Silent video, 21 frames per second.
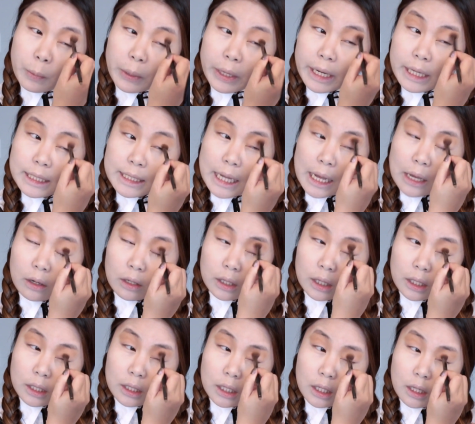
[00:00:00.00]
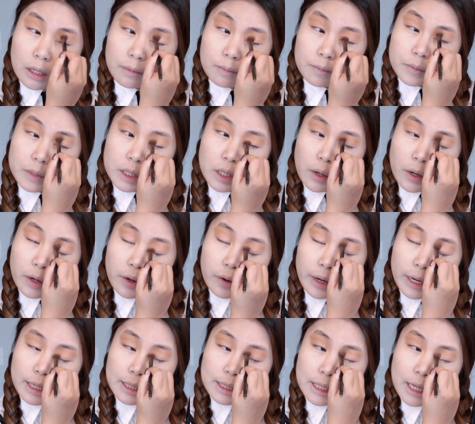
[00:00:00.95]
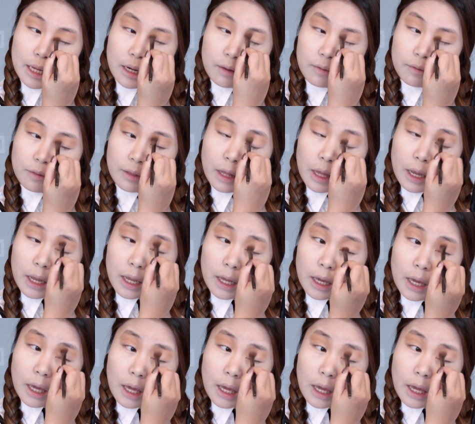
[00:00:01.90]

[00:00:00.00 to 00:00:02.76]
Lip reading: bring it down a little so it creates kind of like,